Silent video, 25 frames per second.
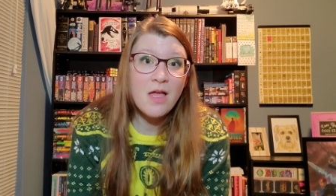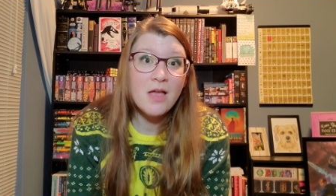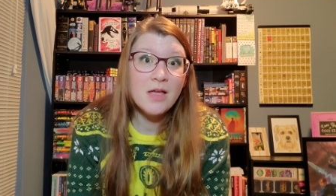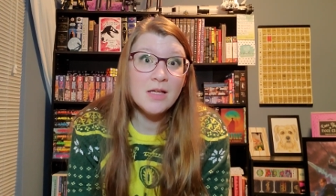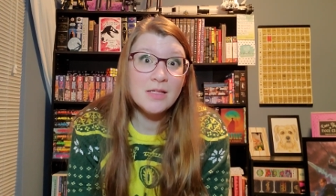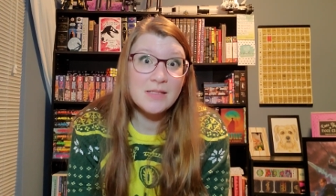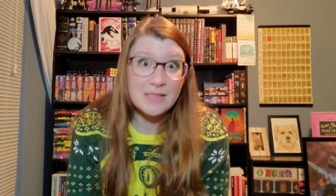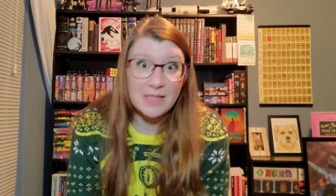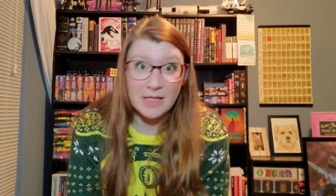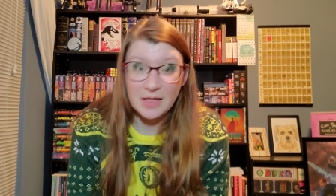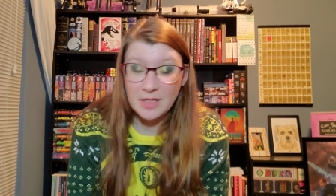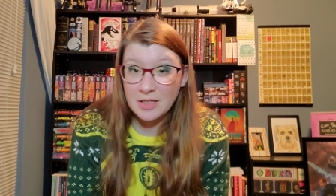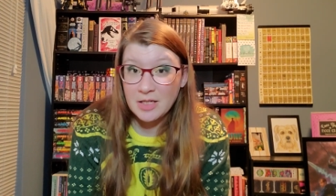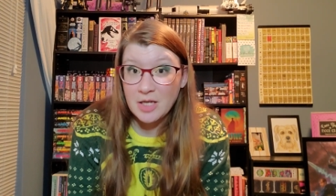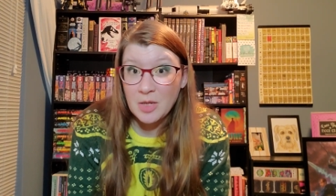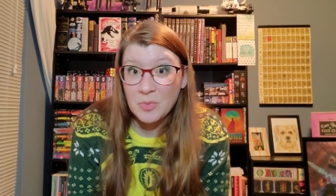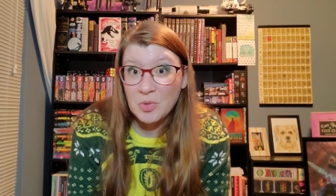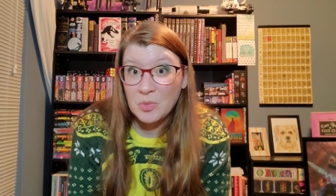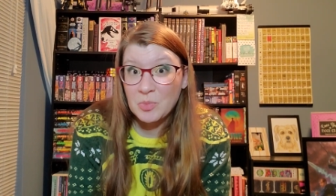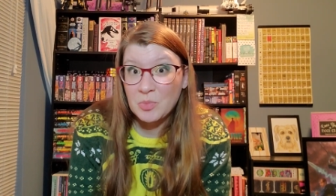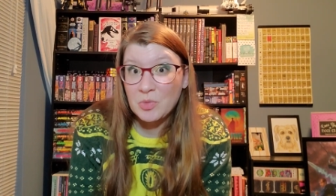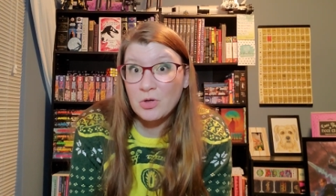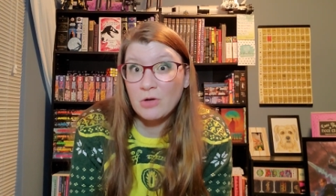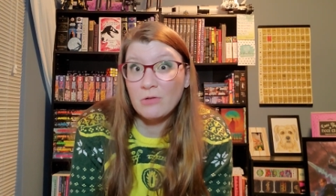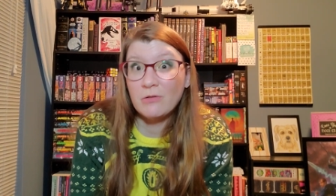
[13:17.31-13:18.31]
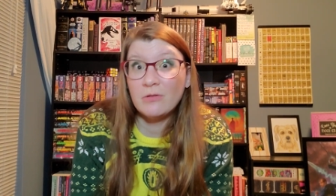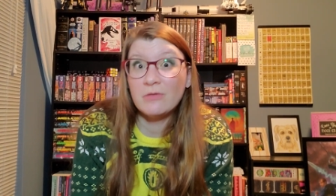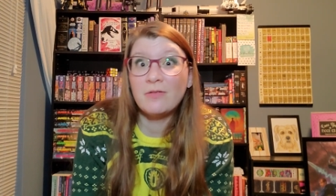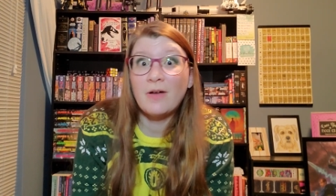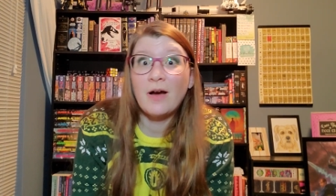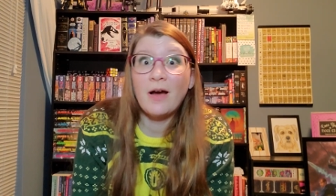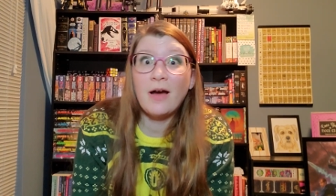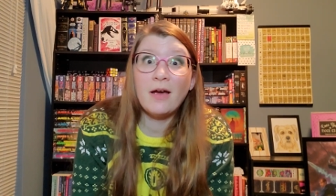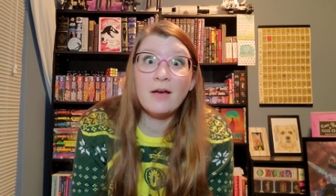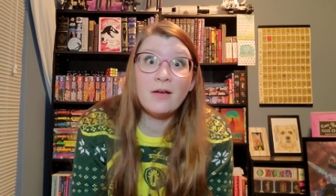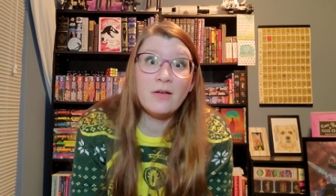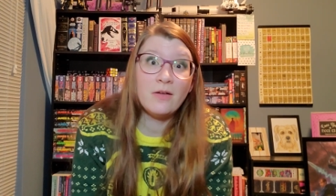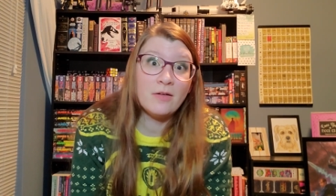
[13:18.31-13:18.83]
setting up a
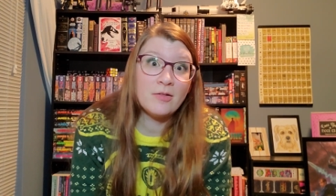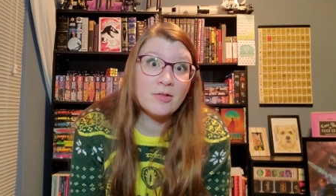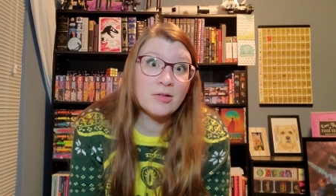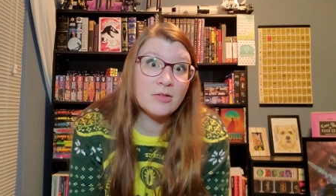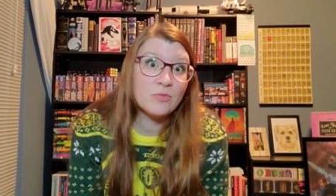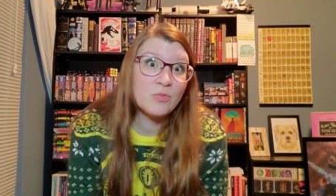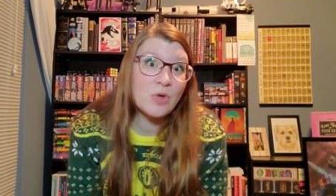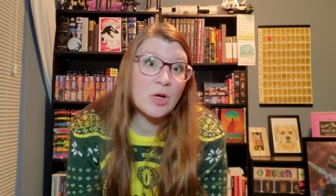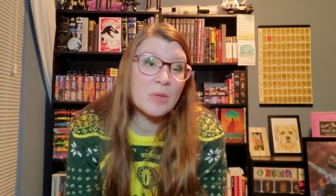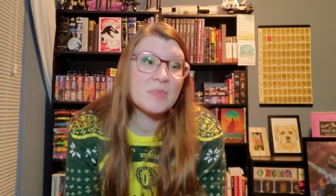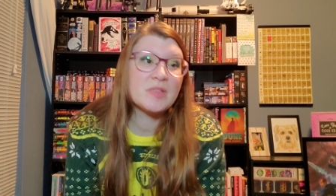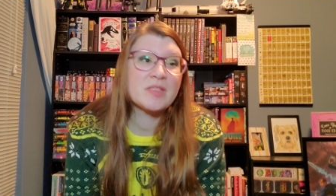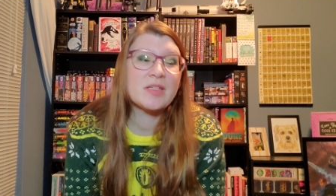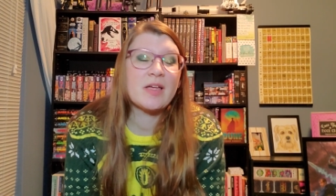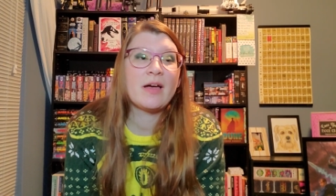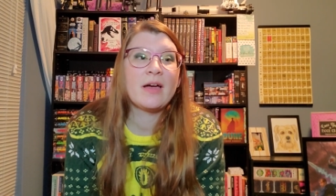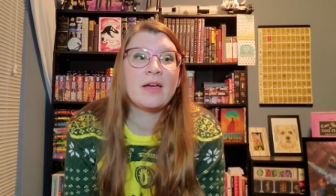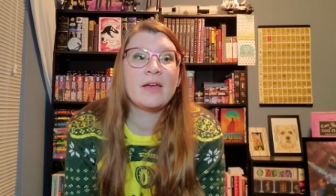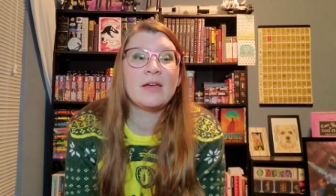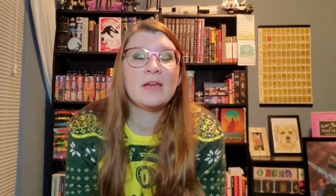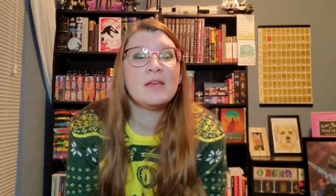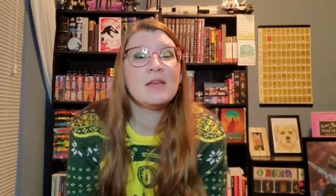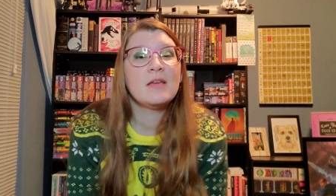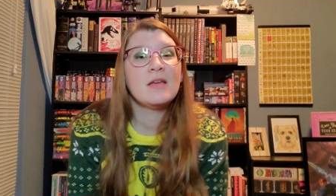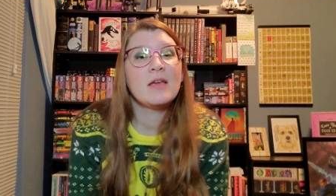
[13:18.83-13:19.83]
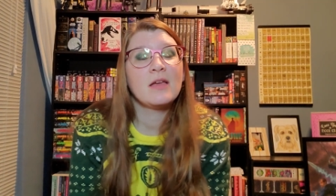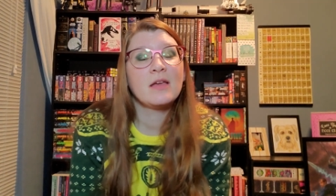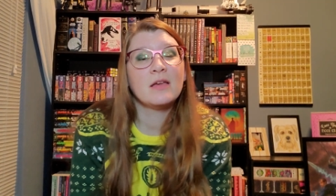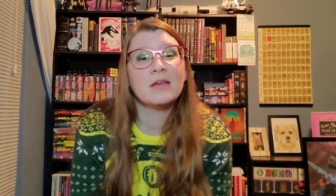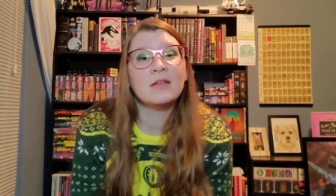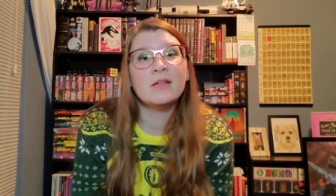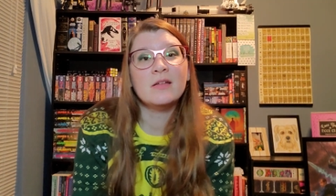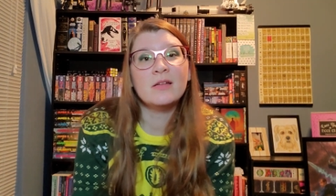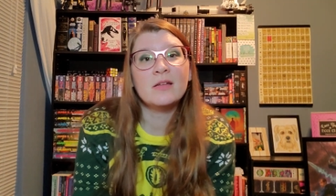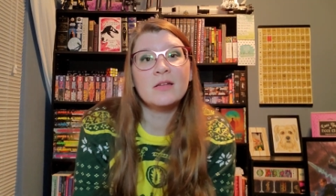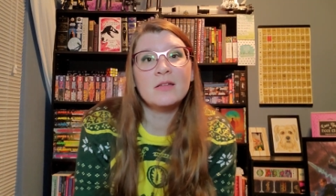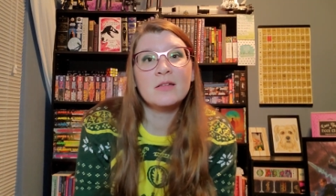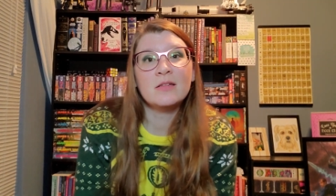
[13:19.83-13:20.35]
profile and website
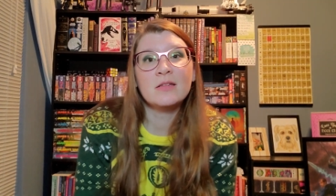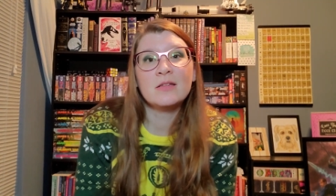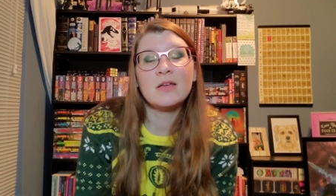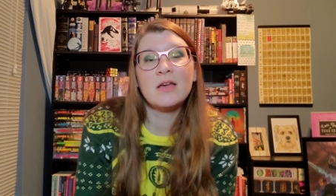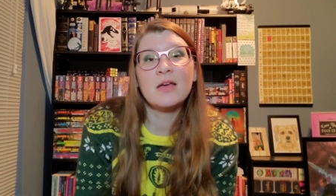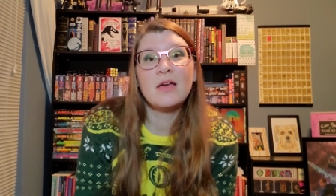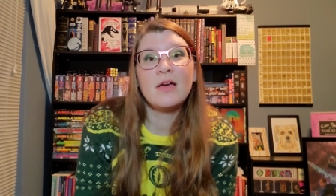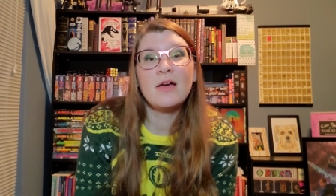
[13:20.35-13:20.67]
and